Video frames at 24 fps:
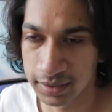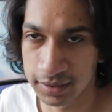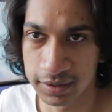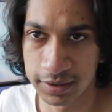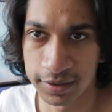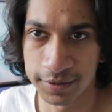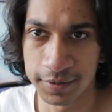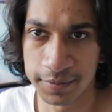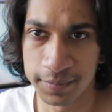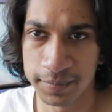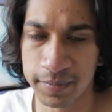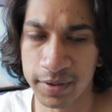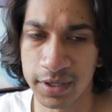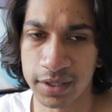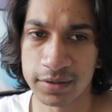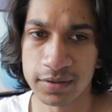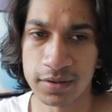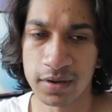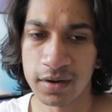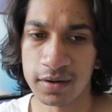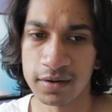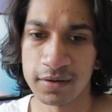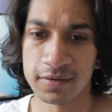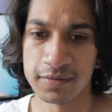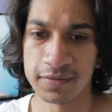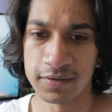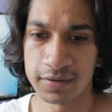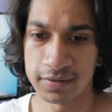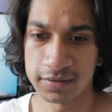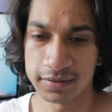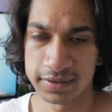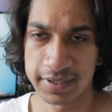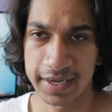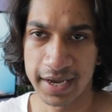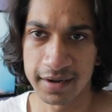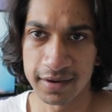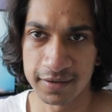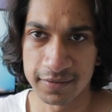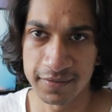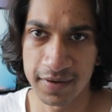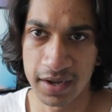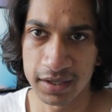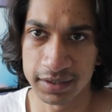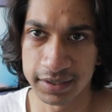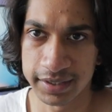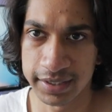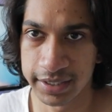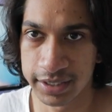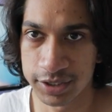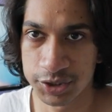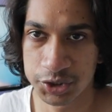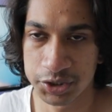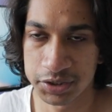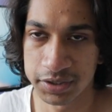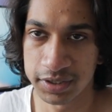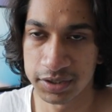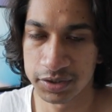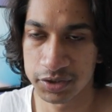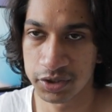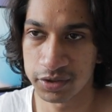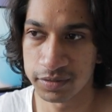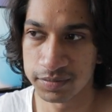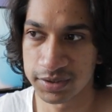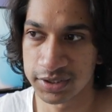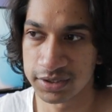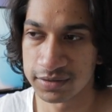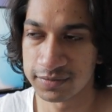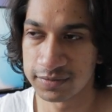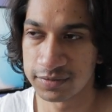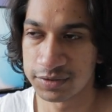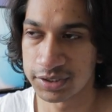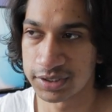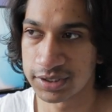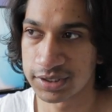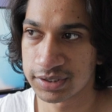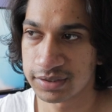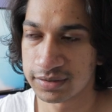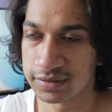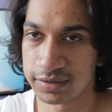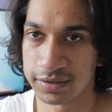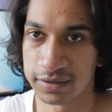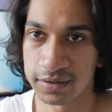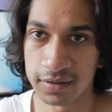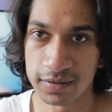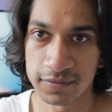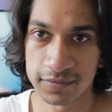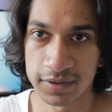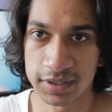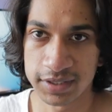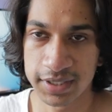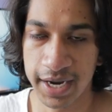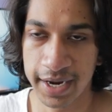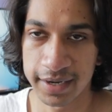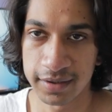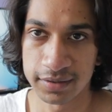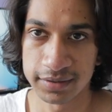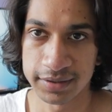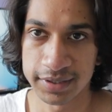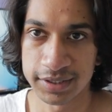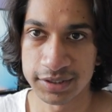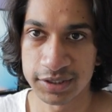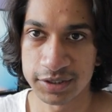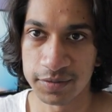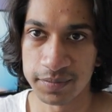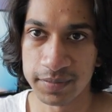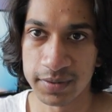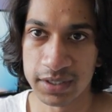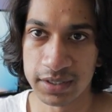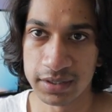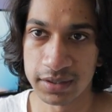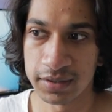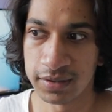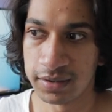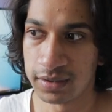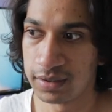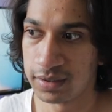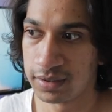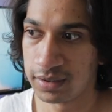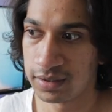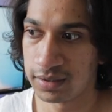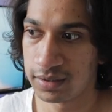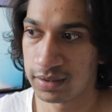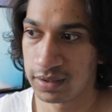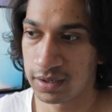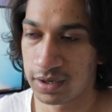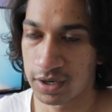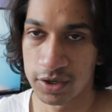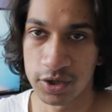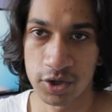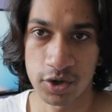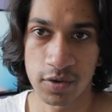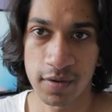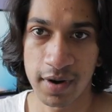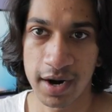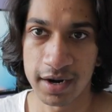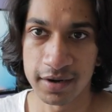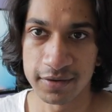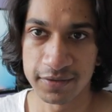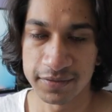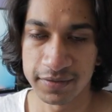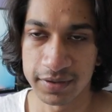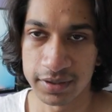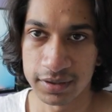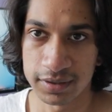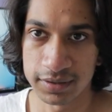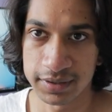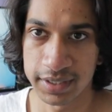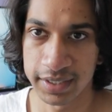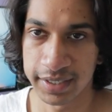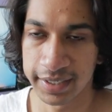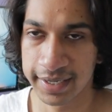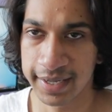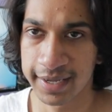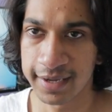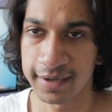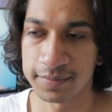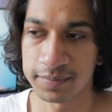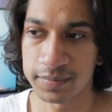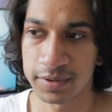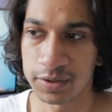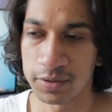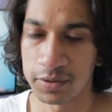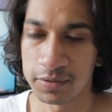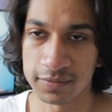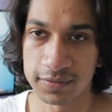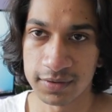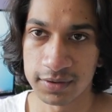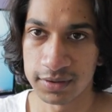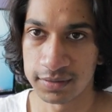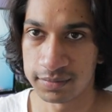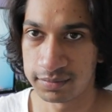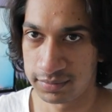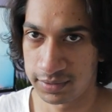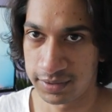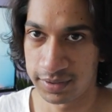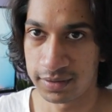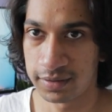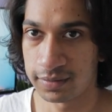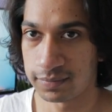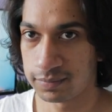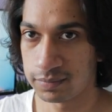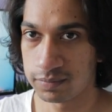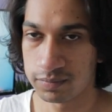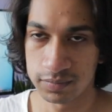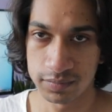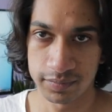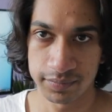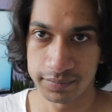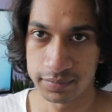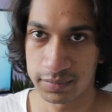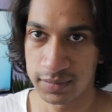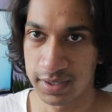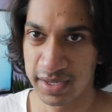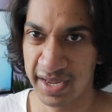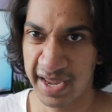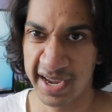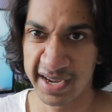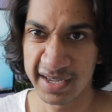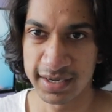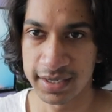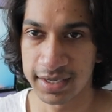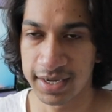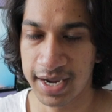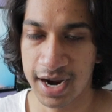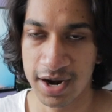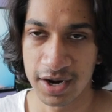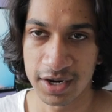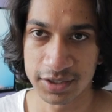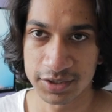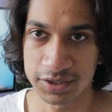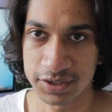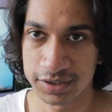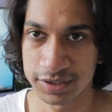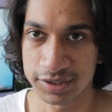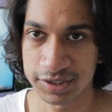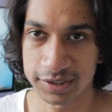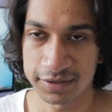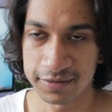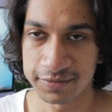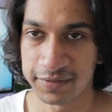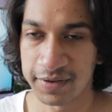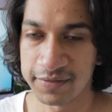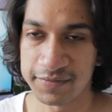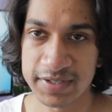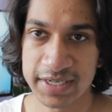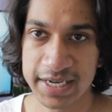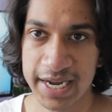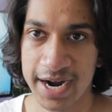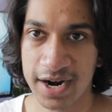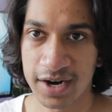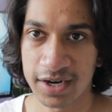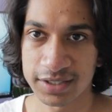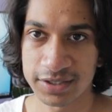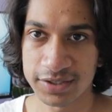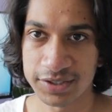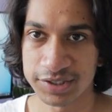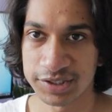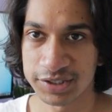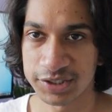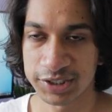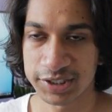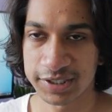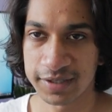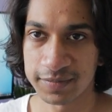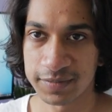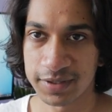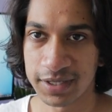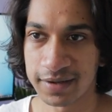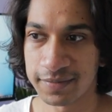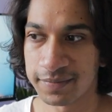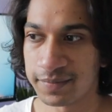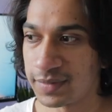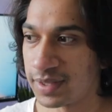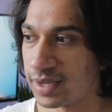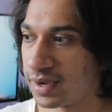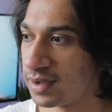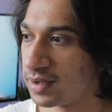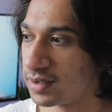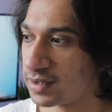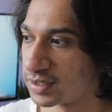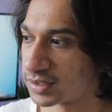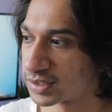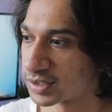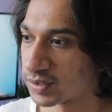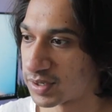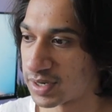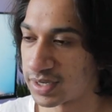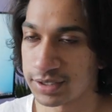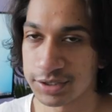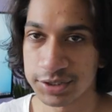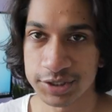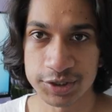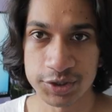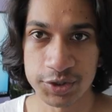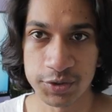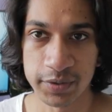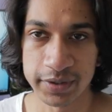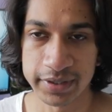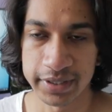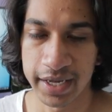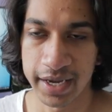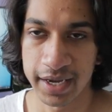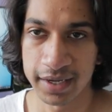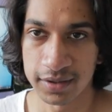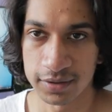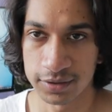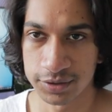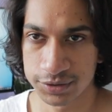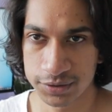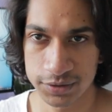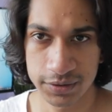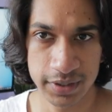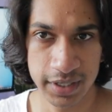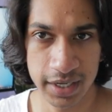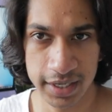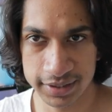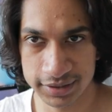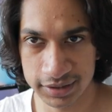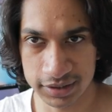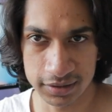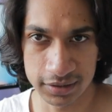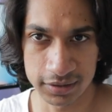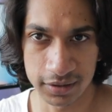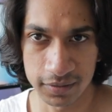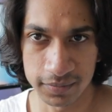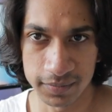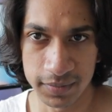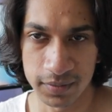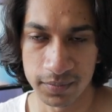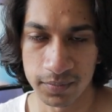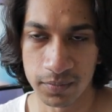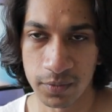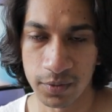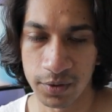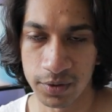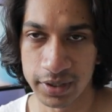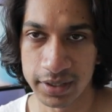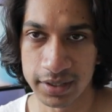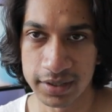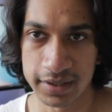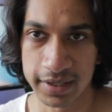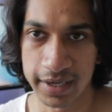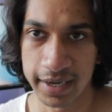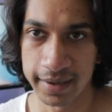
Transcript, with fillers: a little bit of data validation in terms of just, you know, if the title needs to be a required field and it can't be over, you know, 80 characters or 50 characters or something. So kind of just doing that. I'll show you guys a little bit more in